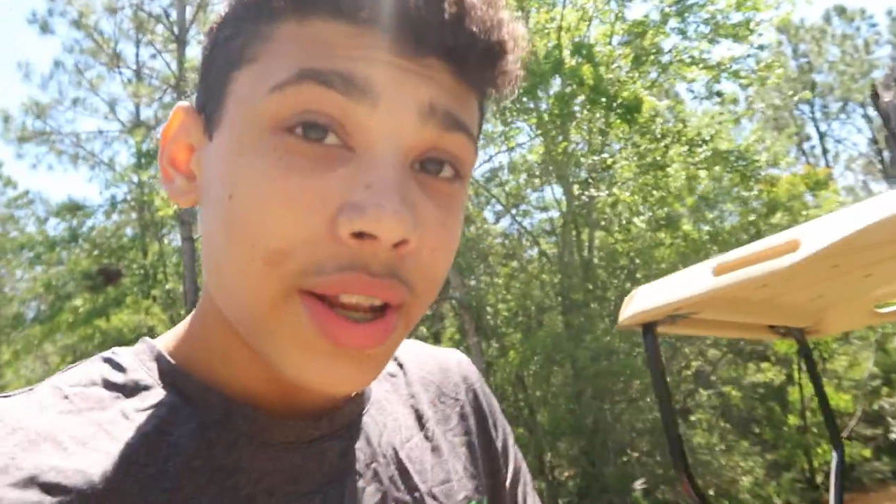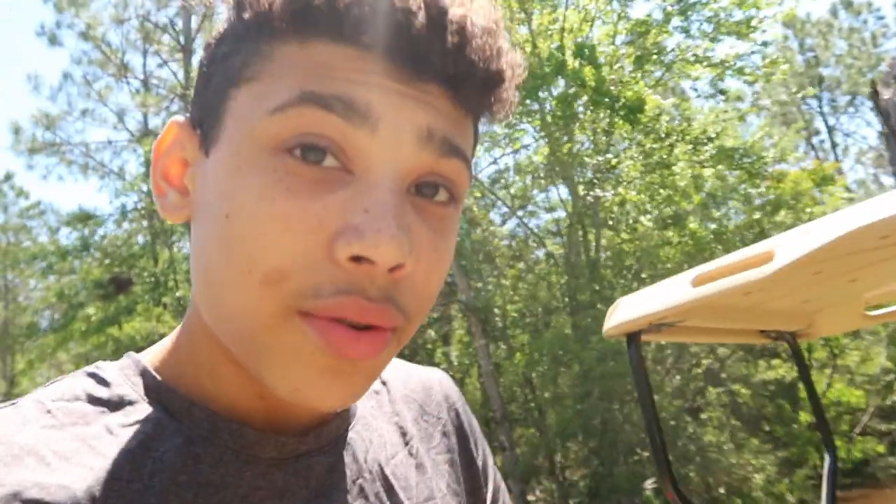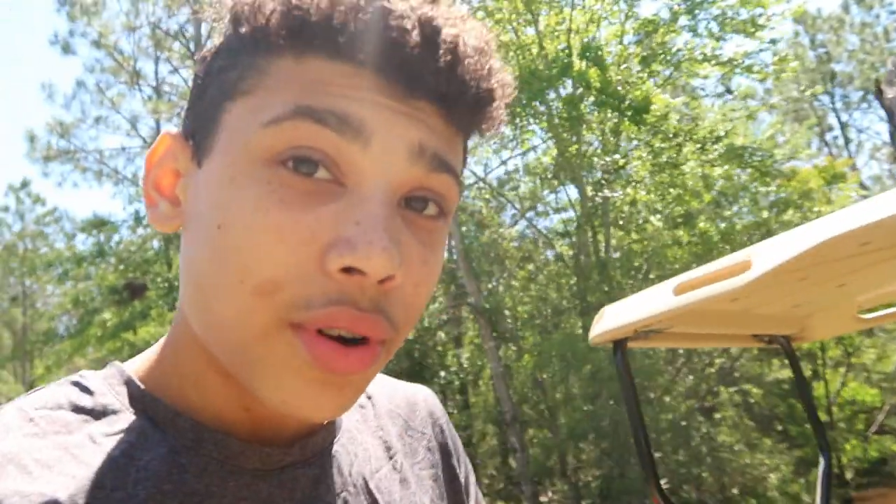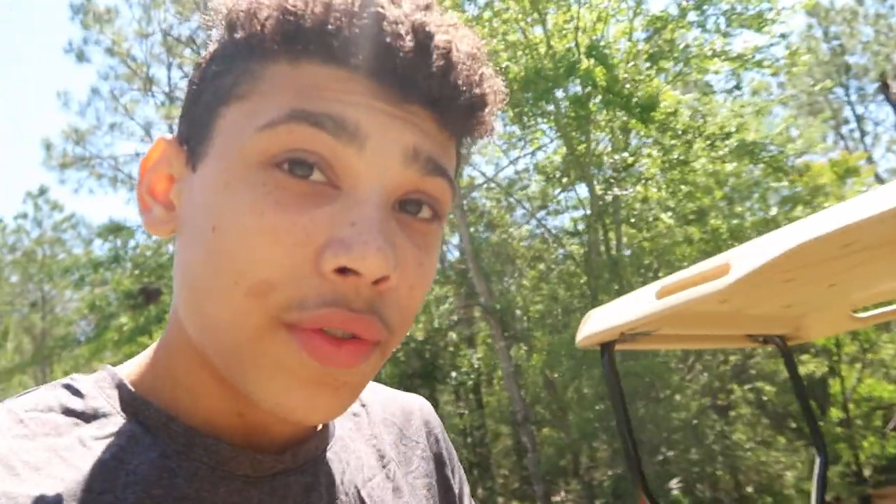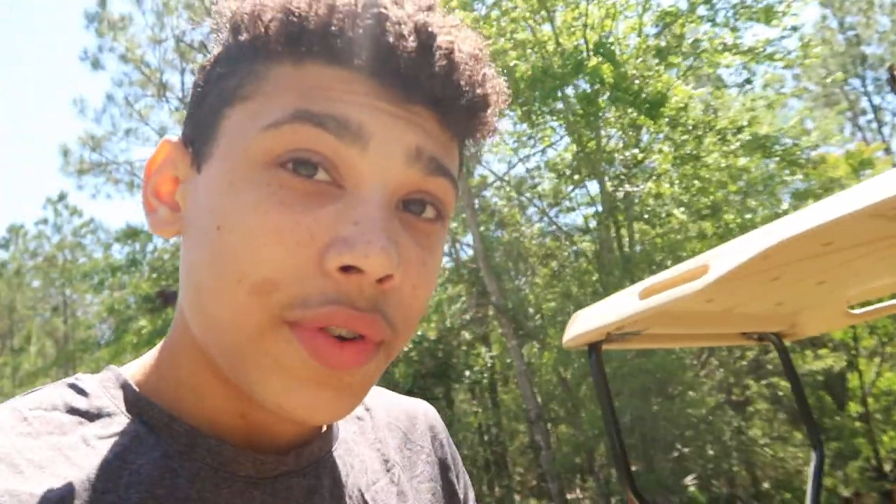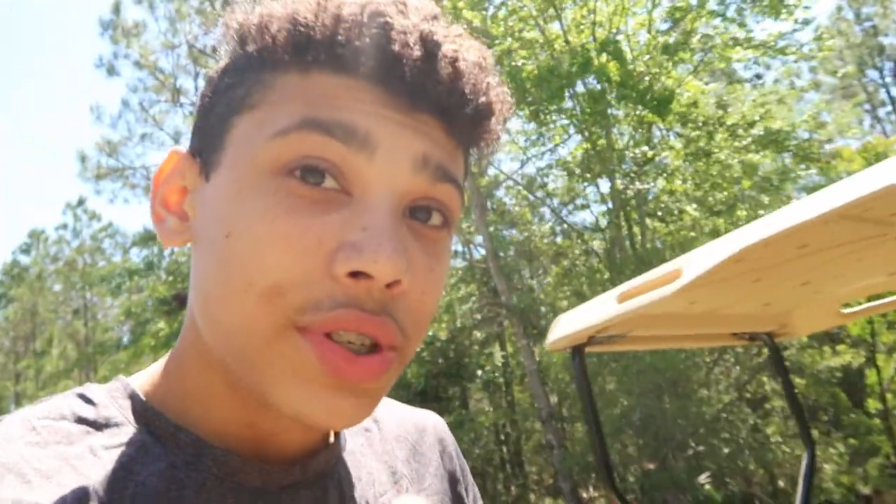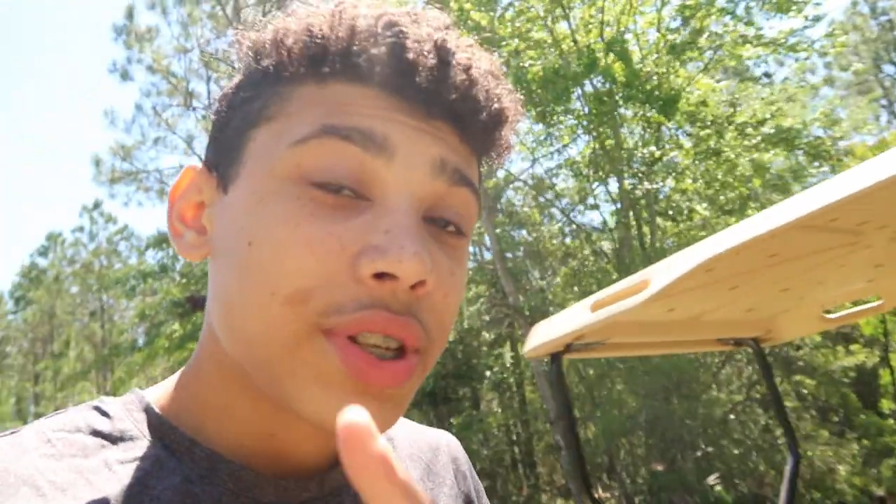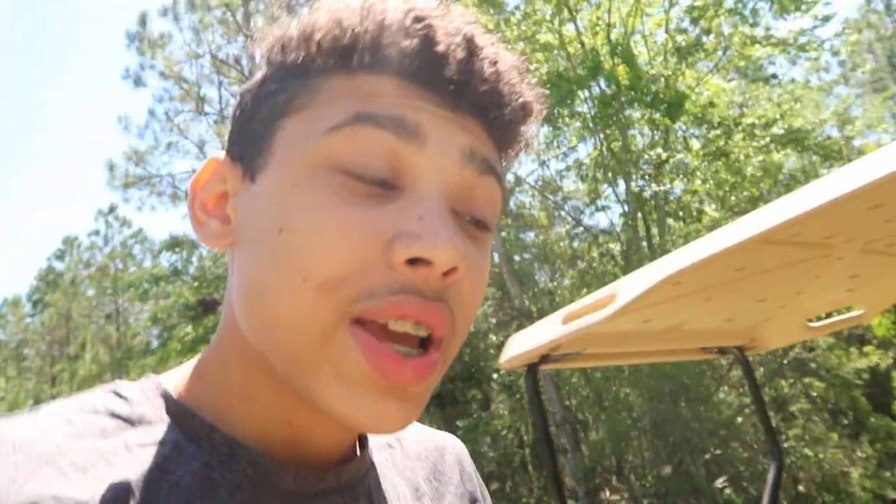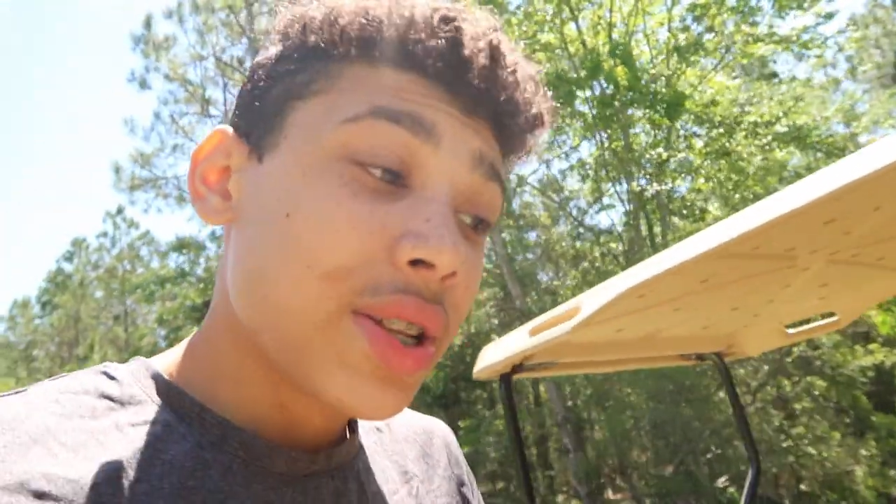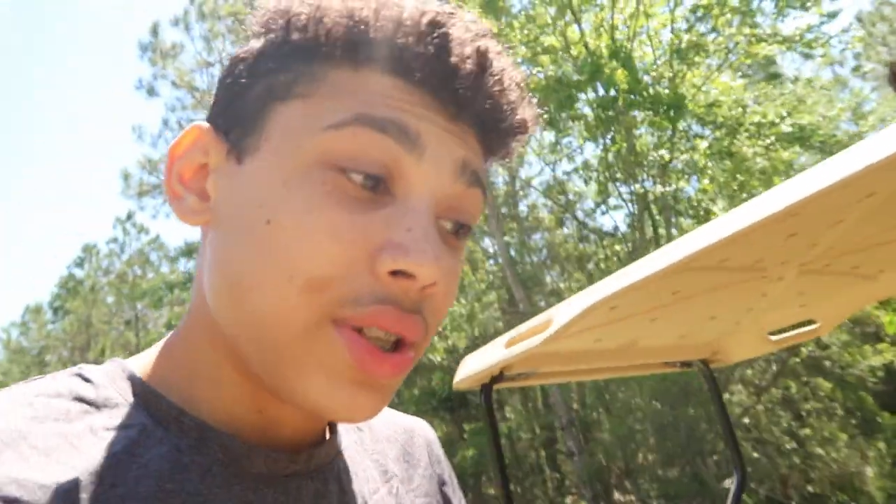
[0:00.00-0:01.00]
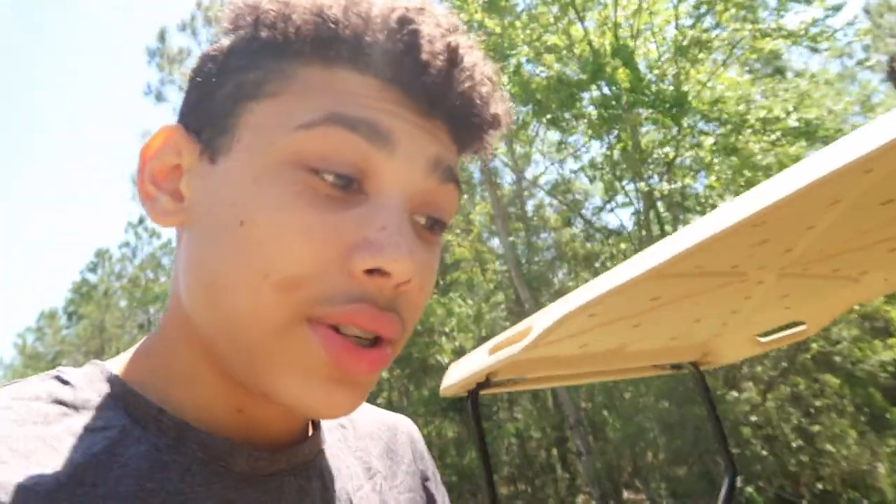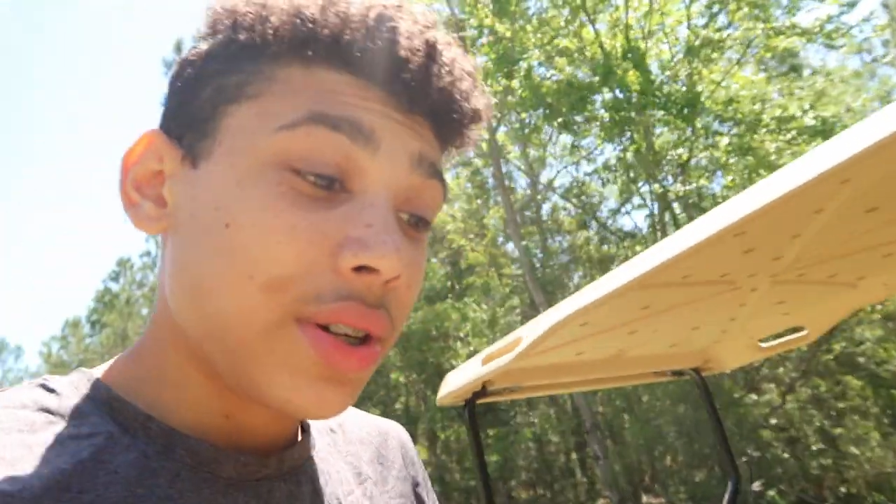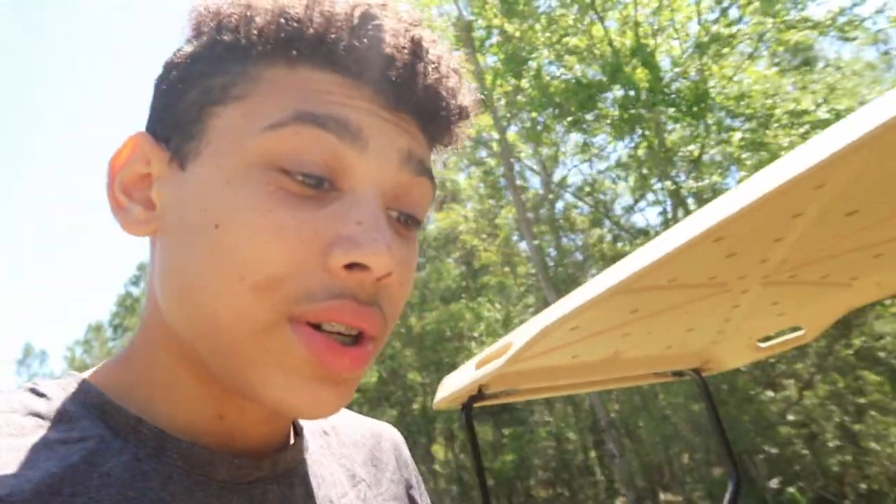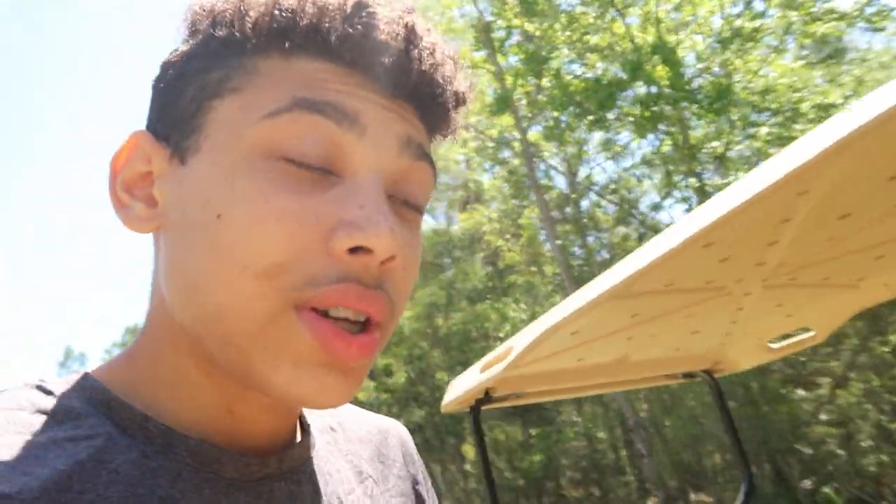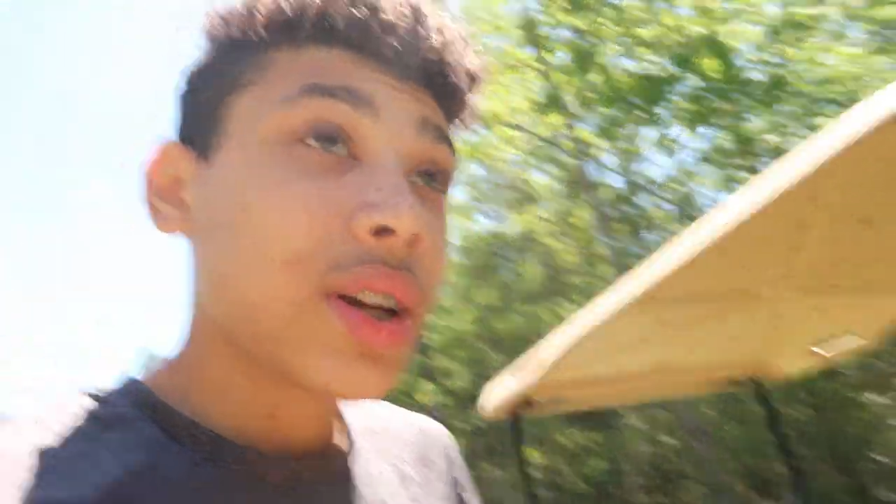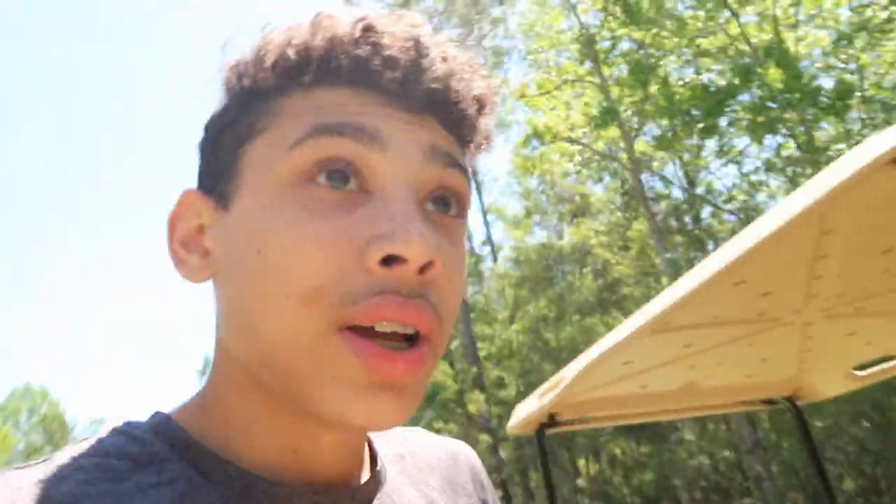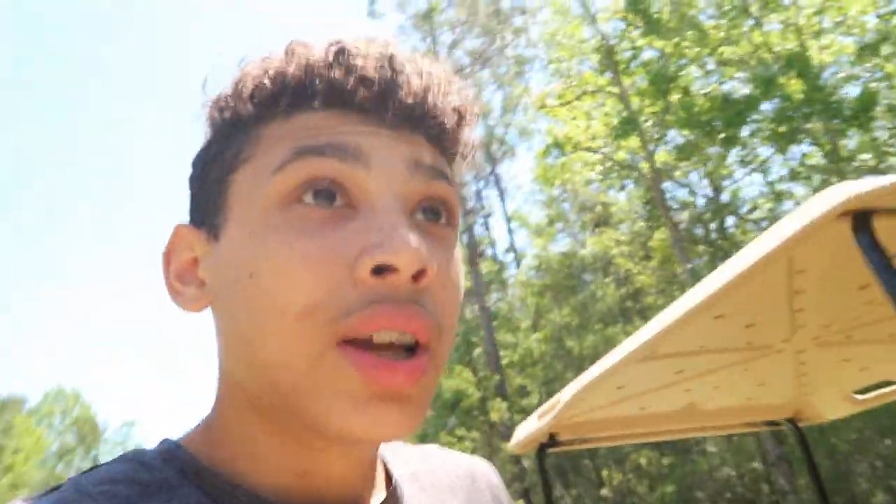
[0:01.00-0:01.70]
a crawfish catching cook.